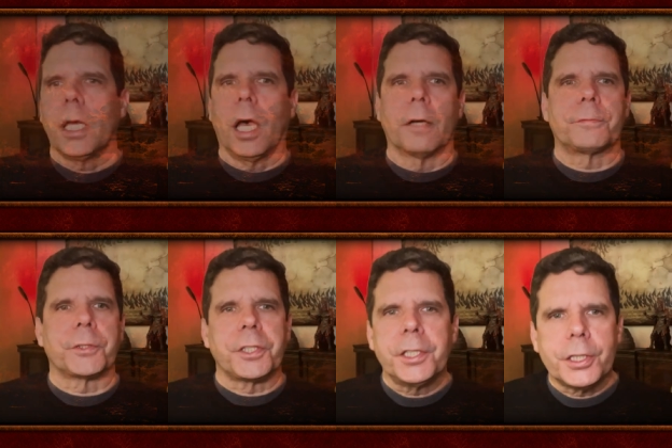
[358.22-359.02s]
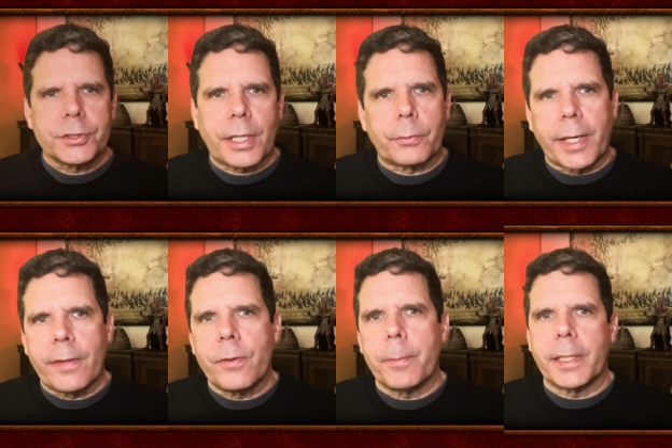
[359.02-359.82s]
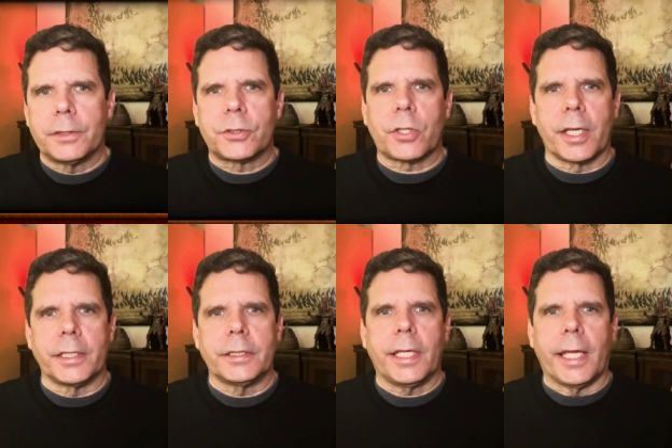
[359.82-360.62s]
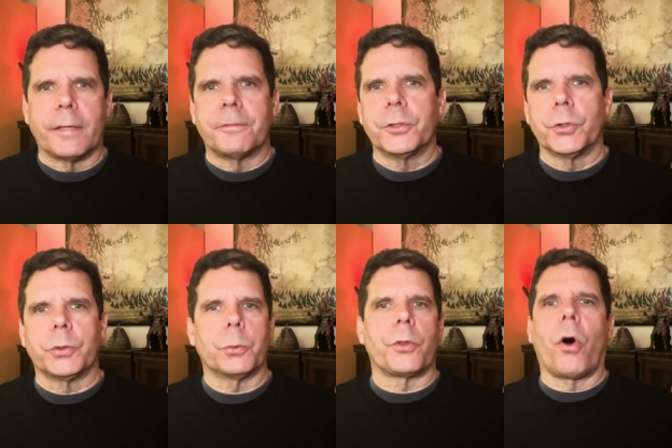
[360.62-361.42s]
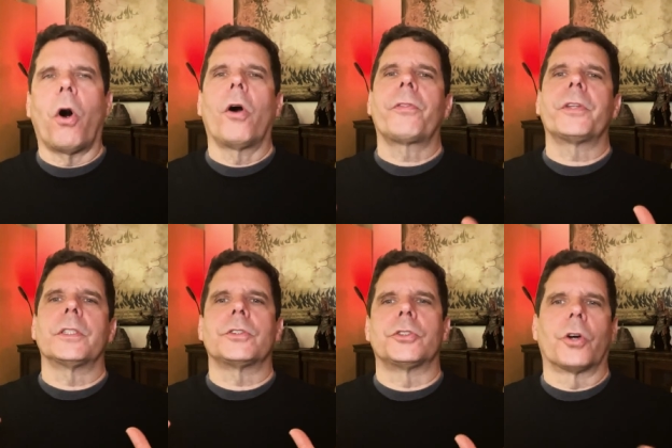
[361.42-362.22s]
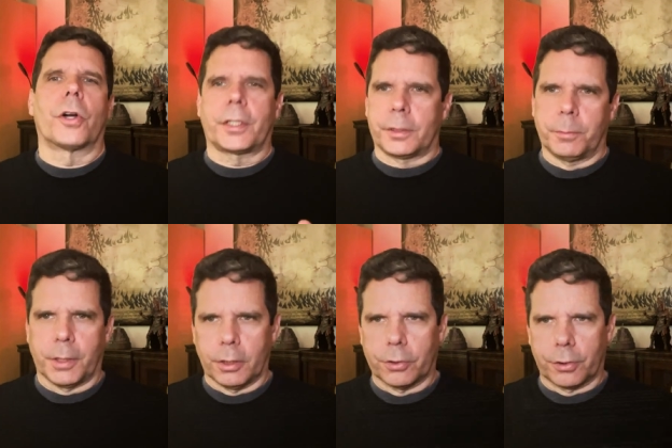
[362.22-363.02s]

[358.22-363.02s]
Uh, for years, I ran the main site and filled it with all things dark and Middle